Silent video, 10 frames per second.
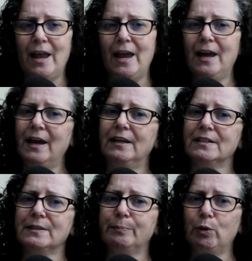and
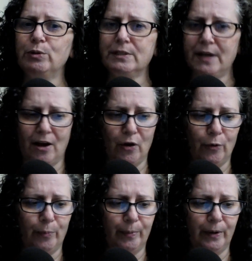it's supposed to
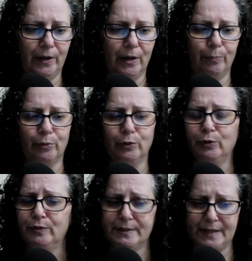help
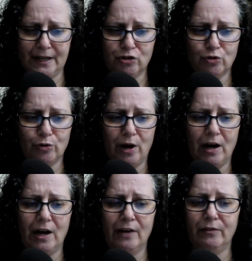improve sex
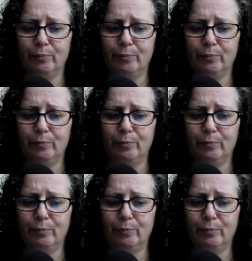drive,